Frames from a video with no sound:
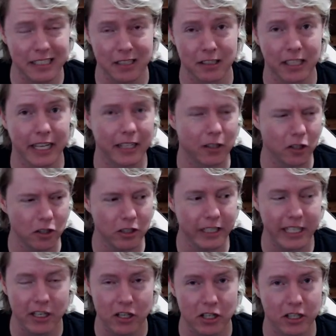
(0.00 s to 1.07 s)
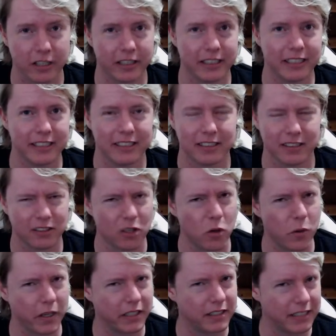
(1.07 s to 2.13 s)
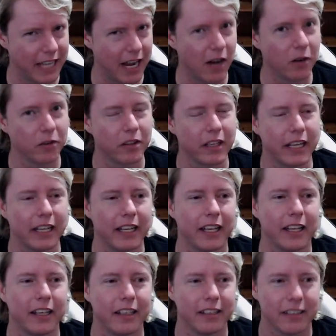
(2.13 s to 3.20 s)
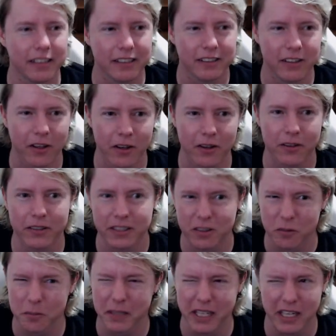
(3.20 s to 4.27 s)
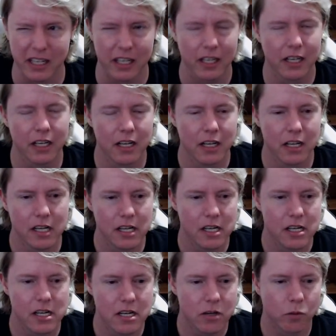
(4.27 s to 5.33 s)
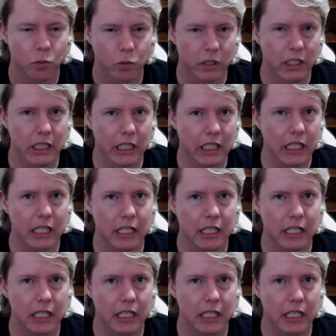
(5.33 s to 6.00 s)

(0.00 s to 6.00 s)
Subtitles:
like, early on, this is going south. And so it'll be really...